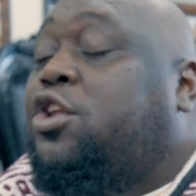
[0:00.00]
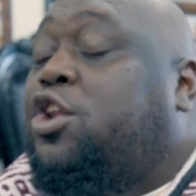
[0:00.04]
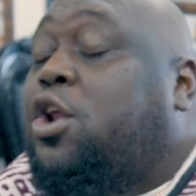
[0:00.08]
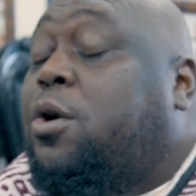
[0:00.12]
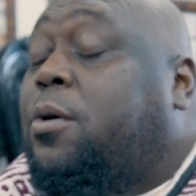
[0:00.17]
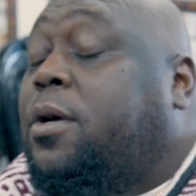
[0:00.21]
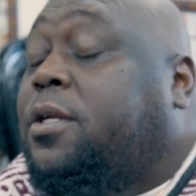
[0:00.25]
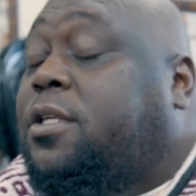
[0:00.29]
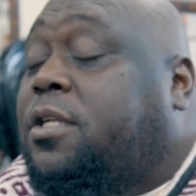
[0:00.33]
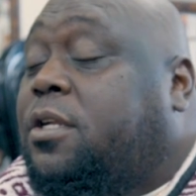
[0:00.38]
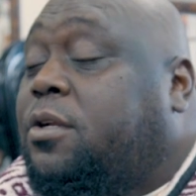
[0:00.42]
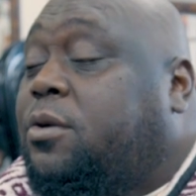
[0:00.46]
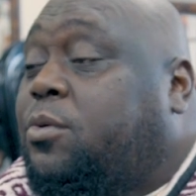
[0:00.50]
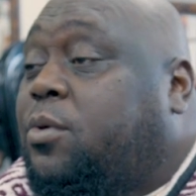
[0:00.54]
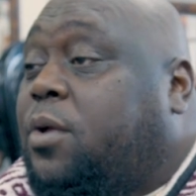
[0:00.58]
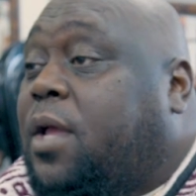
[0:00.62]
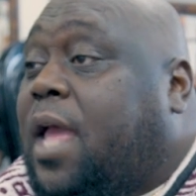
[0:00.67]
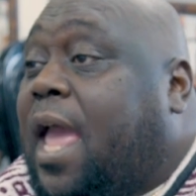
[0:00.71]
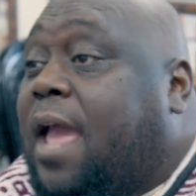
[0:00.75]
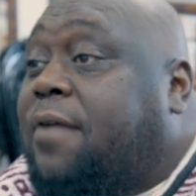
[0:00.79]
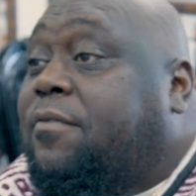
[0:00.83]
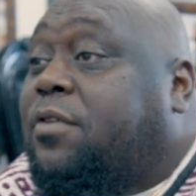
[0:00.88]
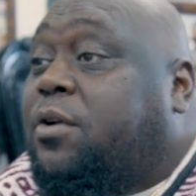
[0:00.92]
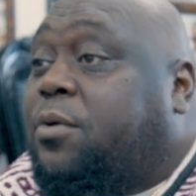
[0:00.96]
You know what
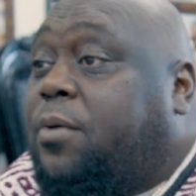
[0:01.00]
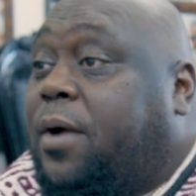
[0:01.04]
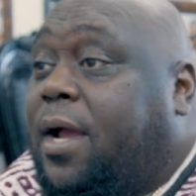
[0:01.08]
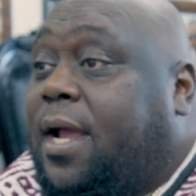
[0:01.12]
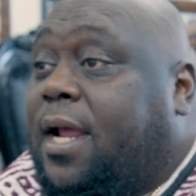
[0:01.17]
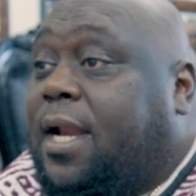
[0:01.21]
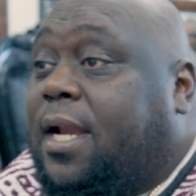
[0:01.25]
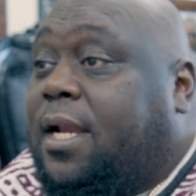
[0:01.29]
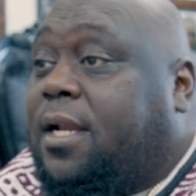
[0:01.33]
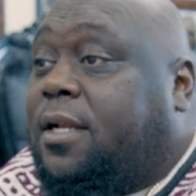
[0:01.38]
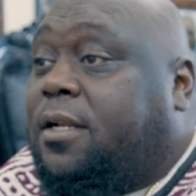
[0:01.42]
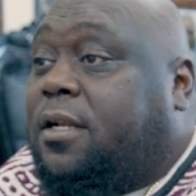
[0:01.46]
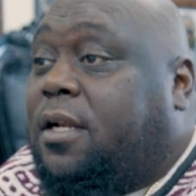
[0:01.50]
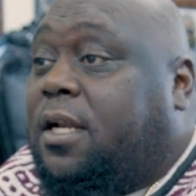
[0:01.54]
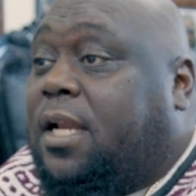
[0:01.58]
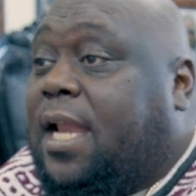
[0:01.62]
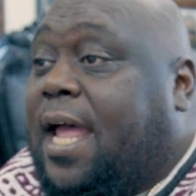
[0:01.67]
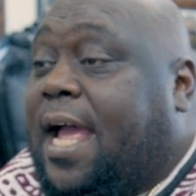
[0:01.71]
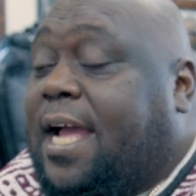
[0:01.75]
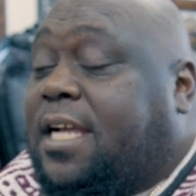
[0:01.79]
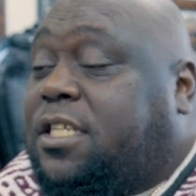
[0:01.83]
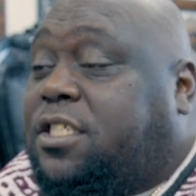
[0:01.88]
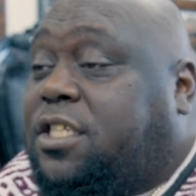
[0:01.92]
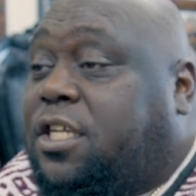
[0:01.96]
gave it away
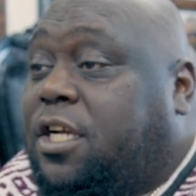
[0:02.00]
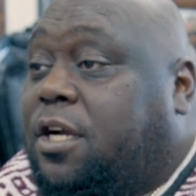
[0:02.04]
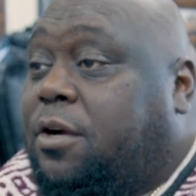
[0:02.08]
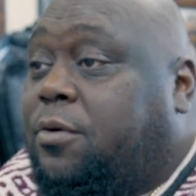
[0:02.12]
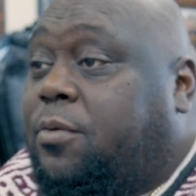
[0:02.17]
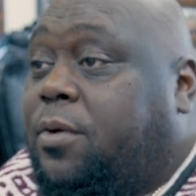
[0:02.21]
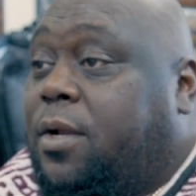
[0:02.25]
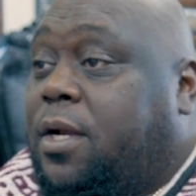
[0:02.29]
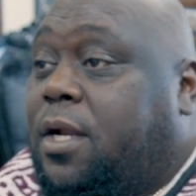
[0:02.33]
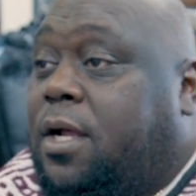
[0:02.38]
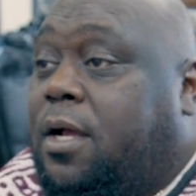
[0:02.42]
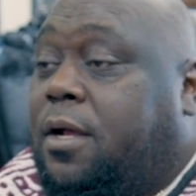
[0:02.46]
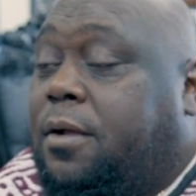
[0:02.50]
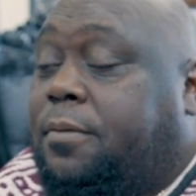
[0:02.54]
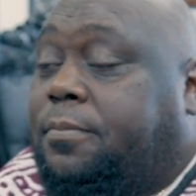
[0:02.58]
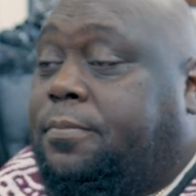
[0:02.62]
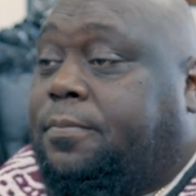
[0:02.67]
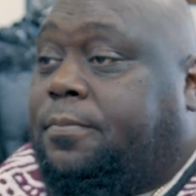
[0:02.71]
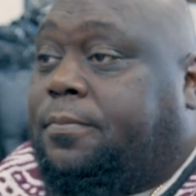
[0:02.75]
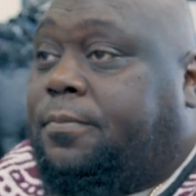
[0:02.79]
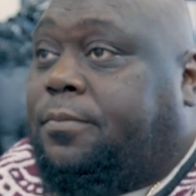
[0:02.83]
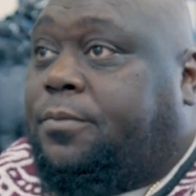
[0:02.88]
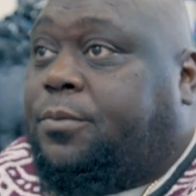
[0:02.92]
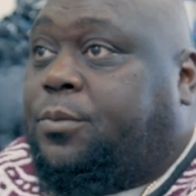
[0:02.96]
last year when
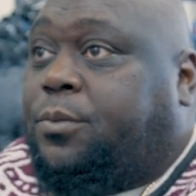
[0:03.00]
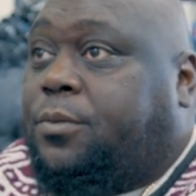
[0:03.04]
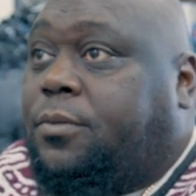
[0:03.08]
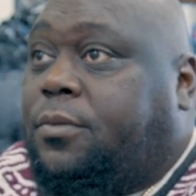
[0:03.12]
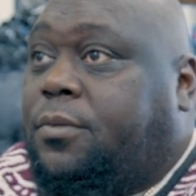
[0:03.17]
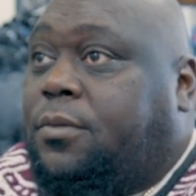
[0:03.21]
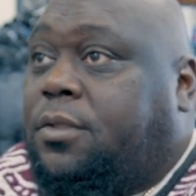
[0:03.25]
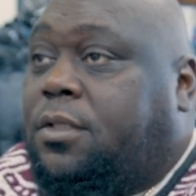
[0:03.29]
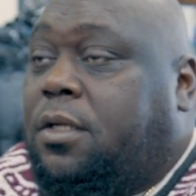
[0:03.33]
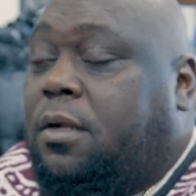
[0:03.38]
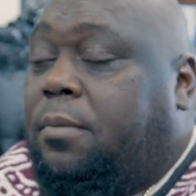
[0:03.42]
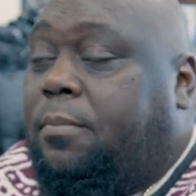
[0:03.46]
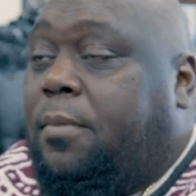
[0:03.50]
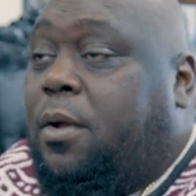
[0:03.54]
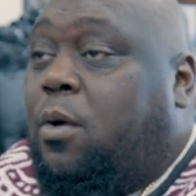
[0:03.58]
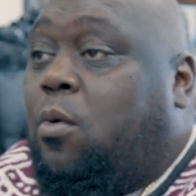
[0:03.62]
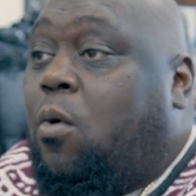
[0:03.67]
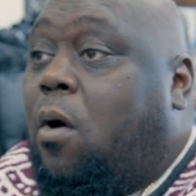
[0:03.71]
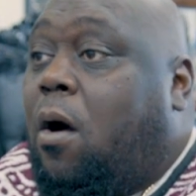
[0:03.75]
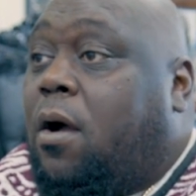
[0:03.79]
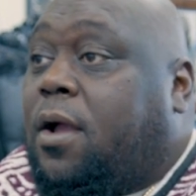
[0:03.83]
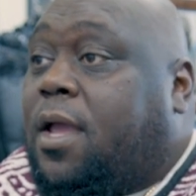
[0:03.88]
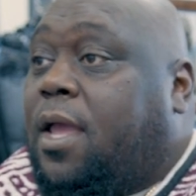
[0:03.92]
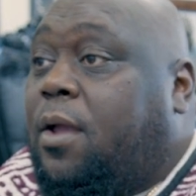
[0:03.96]
um,
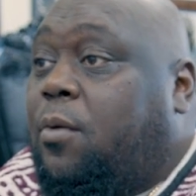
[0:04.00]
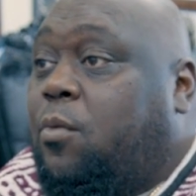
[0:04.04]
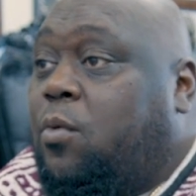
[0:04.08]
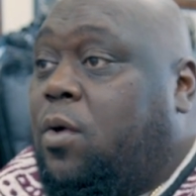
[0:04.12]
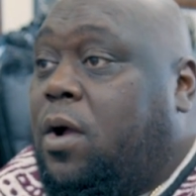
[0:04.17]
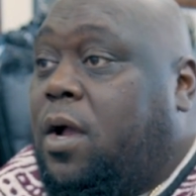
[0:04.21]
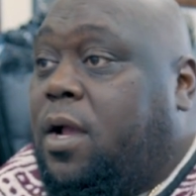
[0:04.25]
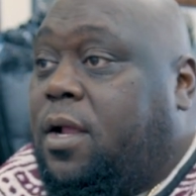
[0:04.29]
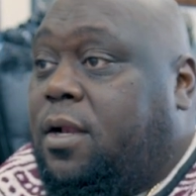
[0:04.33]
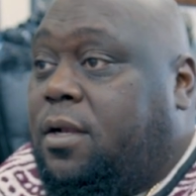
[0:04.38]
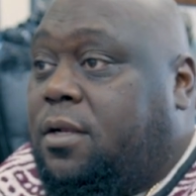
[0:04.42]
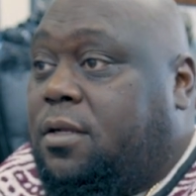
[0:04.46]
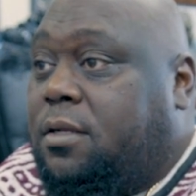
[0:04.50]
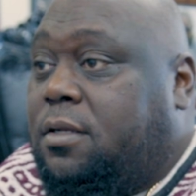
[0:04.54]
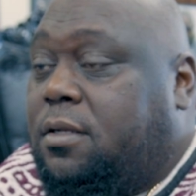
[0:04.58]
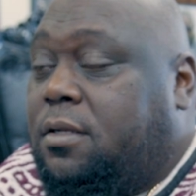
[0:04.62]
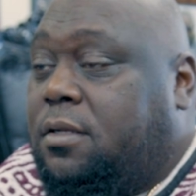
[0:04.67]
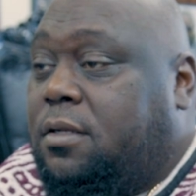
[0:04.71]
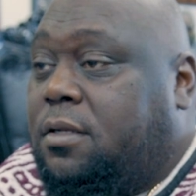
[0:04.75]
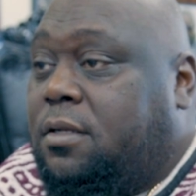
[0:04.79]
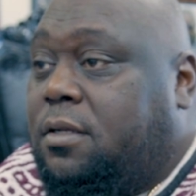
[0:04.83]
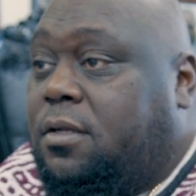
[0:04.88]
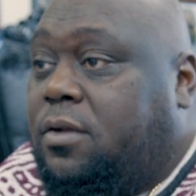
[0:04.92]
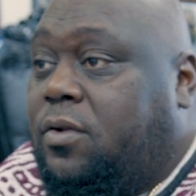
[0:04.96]
Milwaukee won.
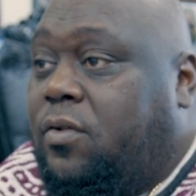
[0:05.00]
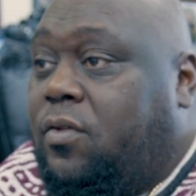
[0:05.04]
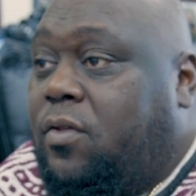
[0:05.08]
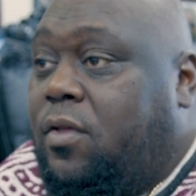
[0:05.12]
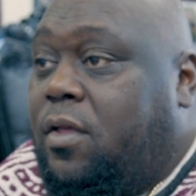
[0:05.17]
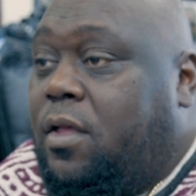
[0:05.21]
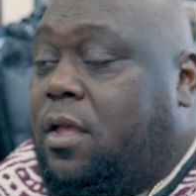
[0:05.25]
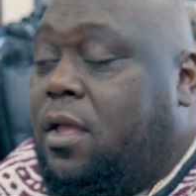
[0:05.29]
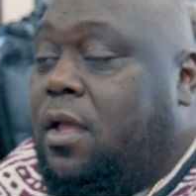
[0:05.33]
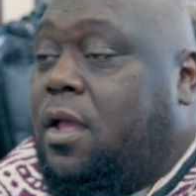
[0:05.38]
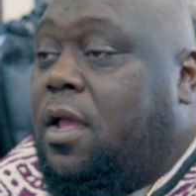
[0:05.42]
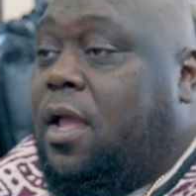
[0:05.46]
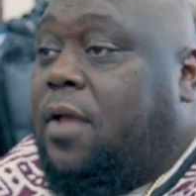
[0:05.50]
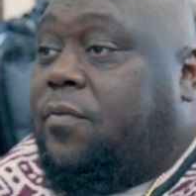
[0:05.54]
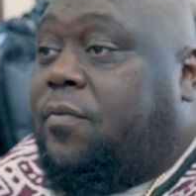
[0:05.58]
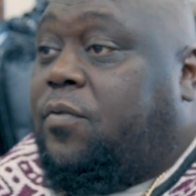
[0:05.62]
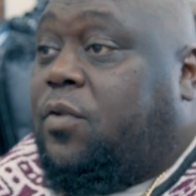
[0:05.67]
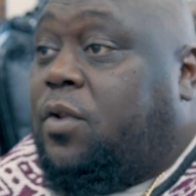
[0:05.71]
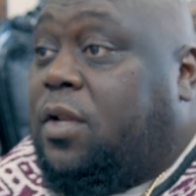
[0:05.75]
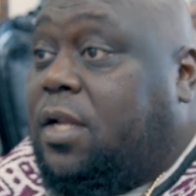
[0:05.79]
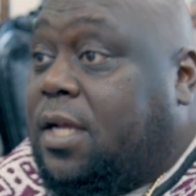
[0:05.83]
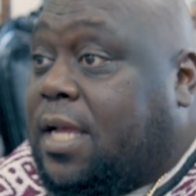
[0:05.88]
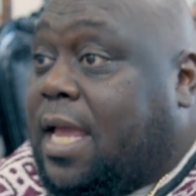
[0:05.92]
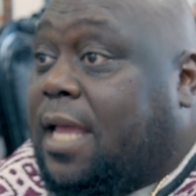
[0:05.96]
Okay.
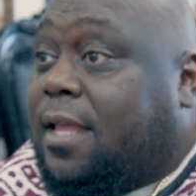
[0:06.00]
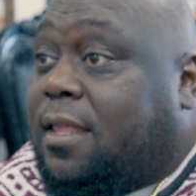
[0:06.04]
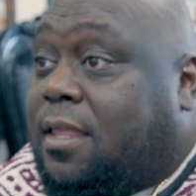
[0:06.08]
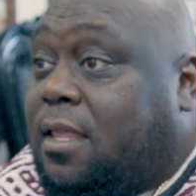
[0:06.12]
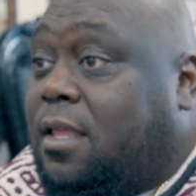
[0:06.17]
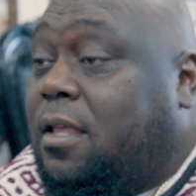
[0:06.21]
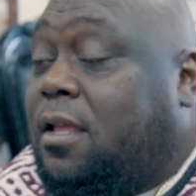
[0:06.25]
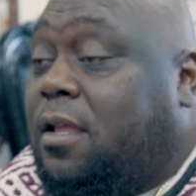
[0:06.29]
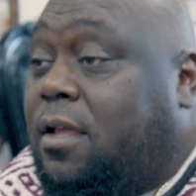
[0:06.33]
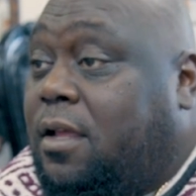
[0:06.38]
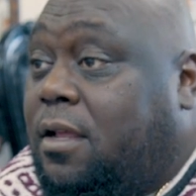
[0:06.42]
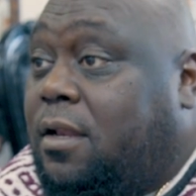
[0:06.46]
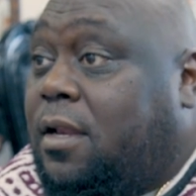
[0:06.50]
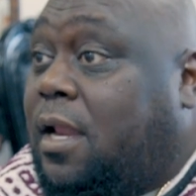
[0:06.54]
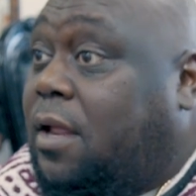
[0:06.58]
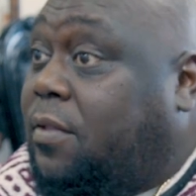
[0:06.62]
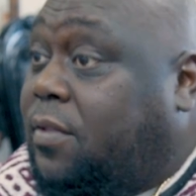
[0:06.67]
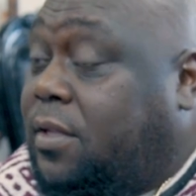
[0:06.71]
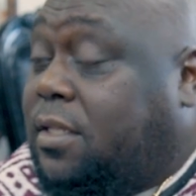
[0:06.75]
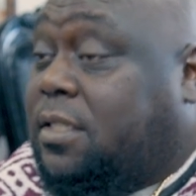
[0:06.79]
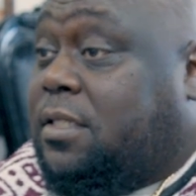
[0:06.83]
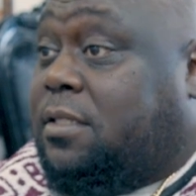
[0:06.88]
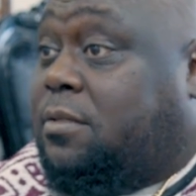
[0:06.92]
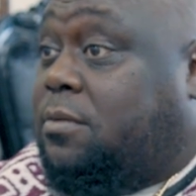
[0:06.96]
If you look at
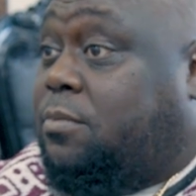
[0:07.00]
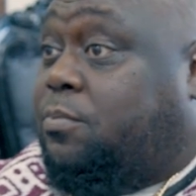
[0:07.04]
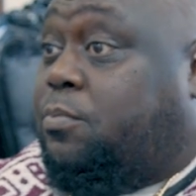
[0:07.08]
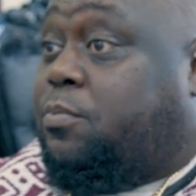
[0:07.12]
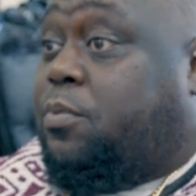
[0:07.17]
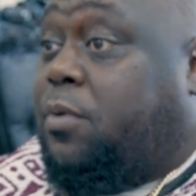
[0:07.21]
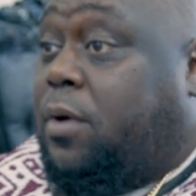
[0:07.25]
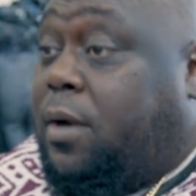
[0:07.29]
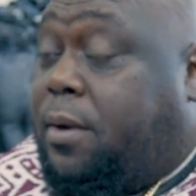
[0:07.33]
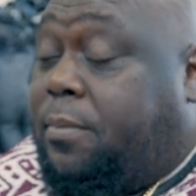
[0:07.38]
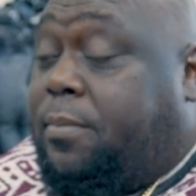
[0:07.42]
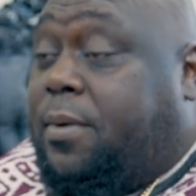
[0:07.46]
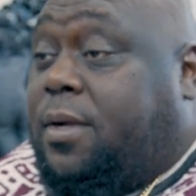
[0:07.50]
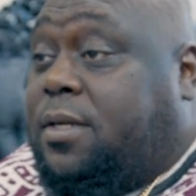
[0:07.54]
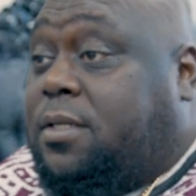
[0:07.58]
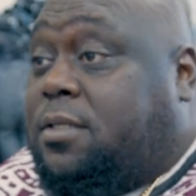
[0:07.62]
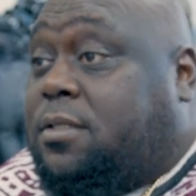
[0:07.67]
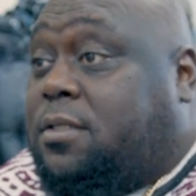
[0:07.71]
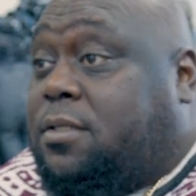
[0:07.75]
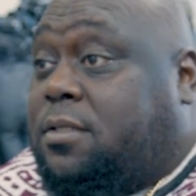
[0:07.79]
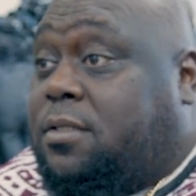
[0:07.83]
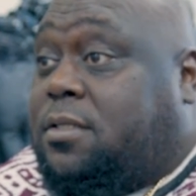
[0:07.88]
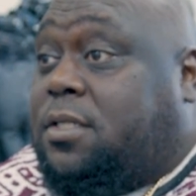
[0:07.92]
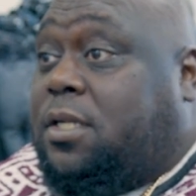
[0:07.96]
now, this is pretty much
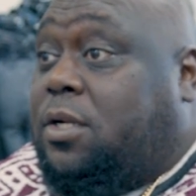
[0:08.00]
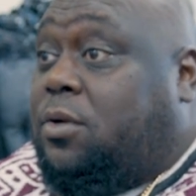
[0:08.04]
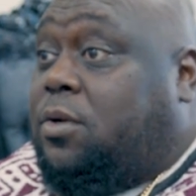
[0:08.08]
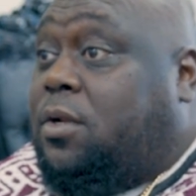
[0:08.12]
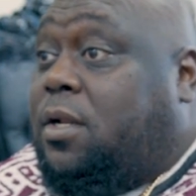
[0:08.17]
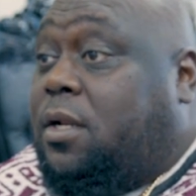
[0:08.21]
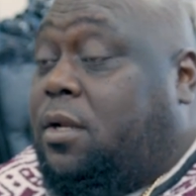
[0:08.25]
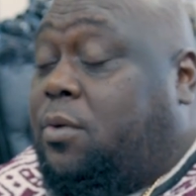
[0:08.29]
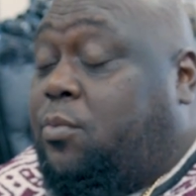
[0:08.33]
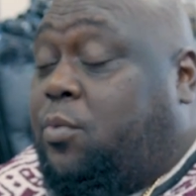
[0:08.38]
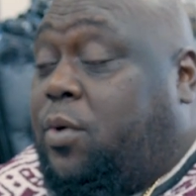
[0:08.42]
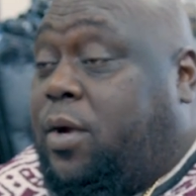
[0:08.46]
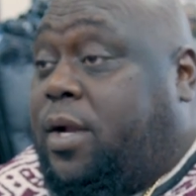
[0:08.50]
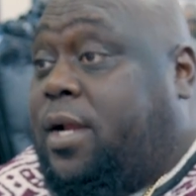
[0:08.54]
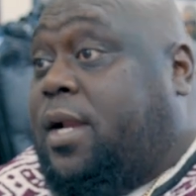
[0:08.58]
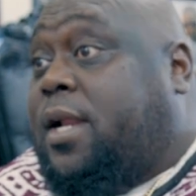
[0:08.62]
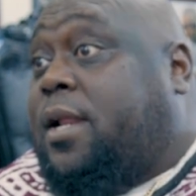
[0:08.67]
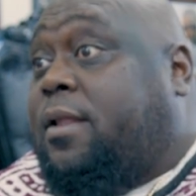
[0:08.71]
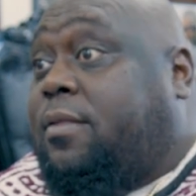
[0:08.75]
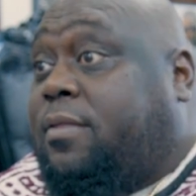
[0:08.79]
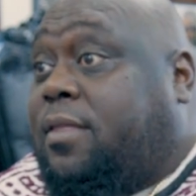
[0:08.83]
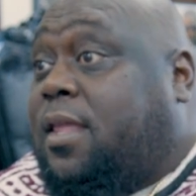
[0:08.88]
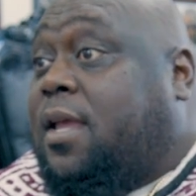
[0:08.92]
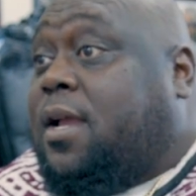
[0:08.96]
still we're in
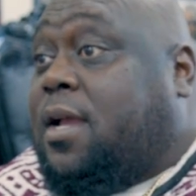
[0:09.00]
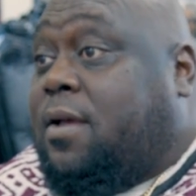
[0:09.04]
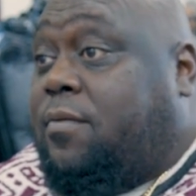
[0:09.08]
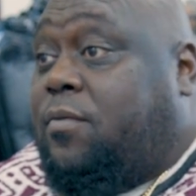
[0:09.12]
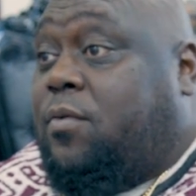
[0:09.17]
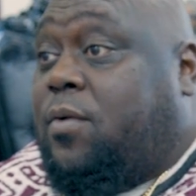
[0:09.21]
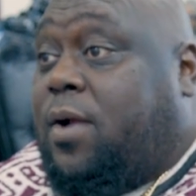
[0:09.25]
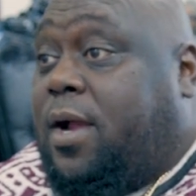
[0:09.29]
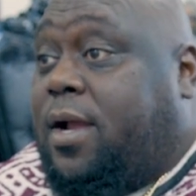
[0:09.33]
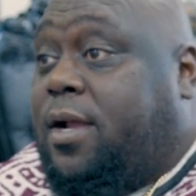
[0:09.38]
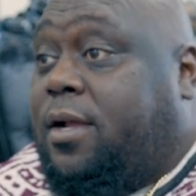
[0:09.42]
the thick of it,